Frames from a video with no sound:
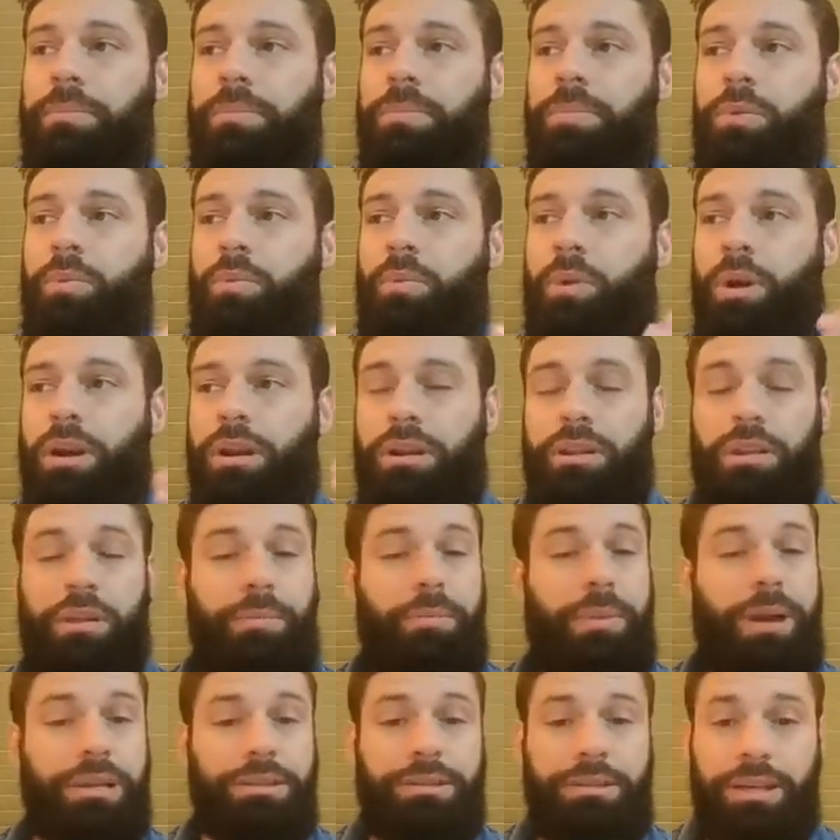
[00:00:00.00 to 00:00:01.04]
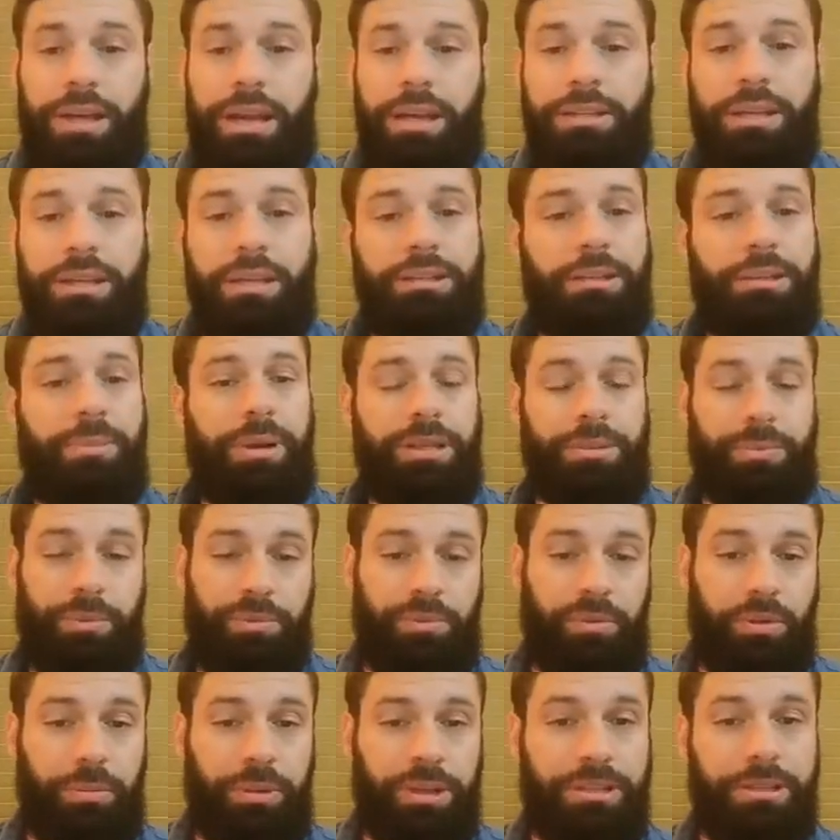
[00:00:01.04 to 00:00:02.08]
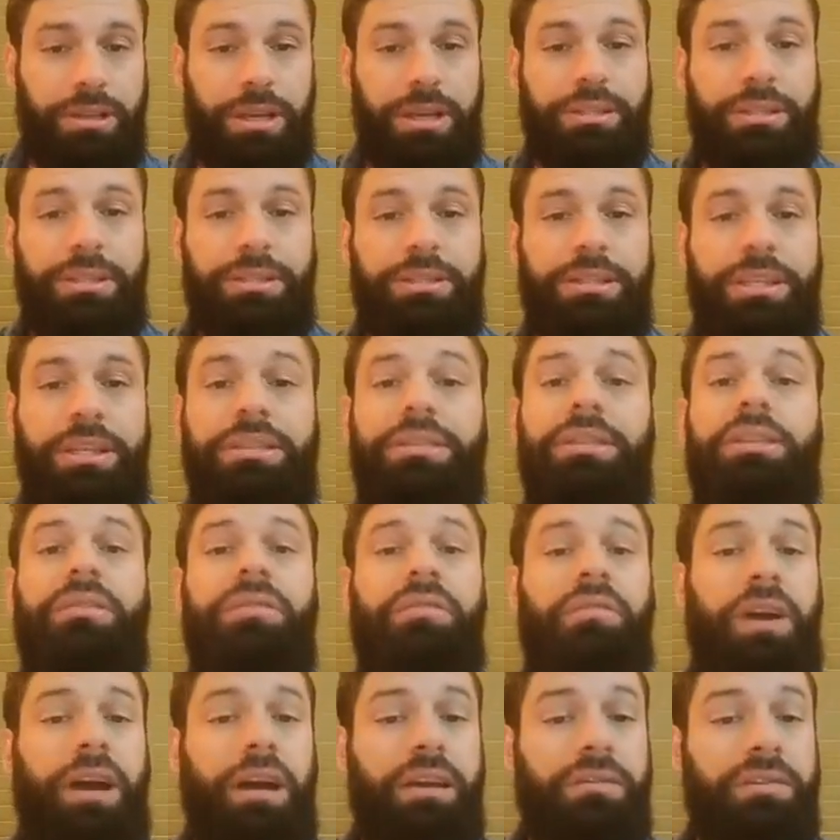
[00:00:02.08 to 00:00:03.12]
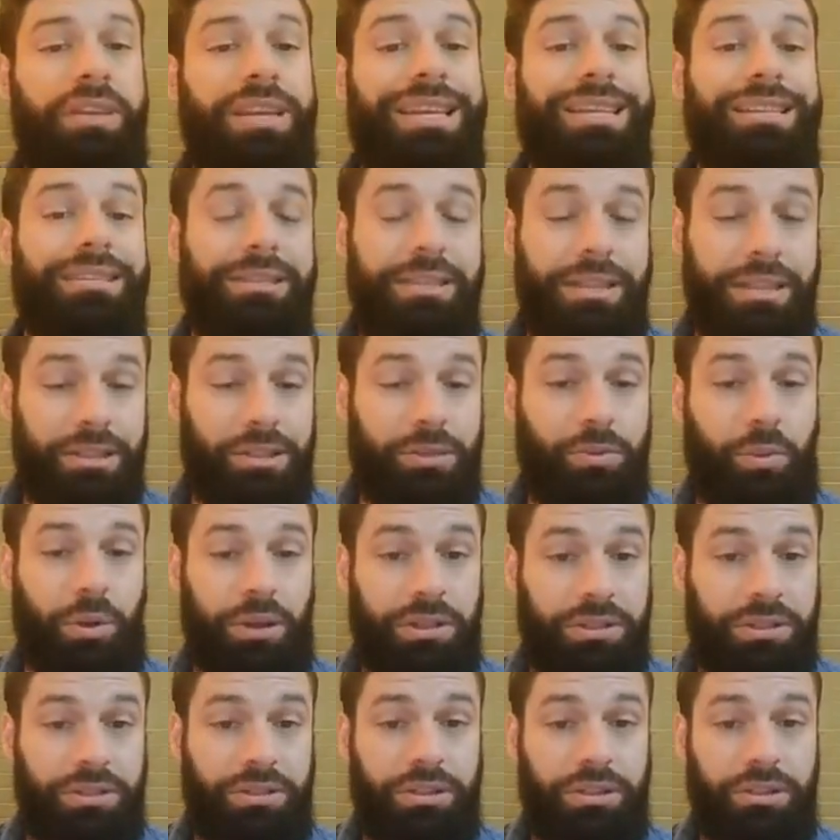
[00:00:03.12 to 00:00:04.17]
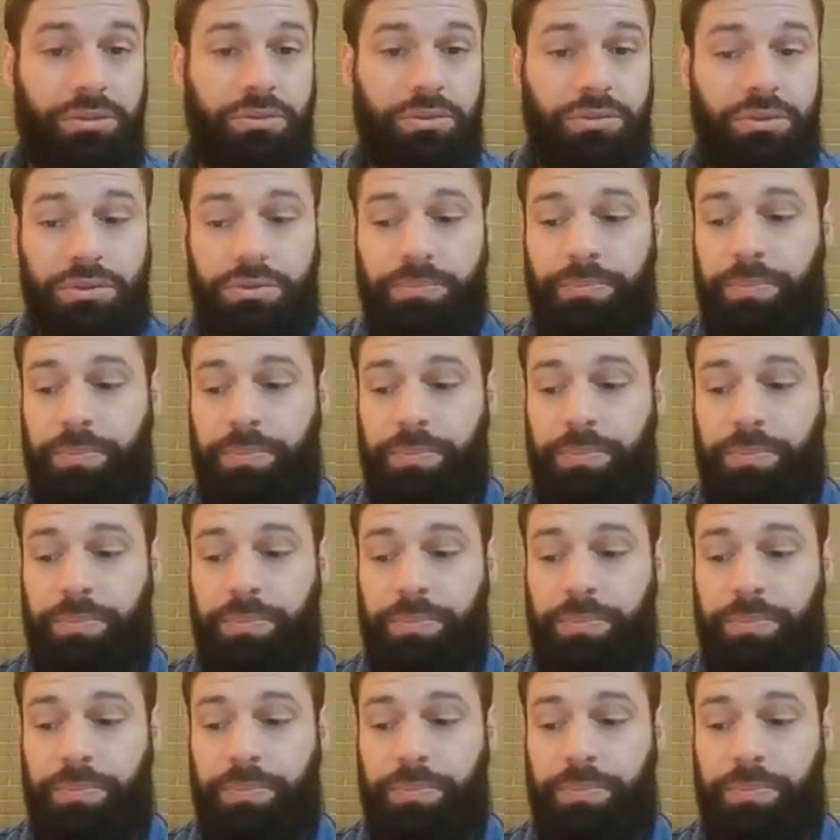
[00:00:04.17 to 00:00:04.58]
what are the best sizes, the best performing sizes. These are the 5 easiest ones to use.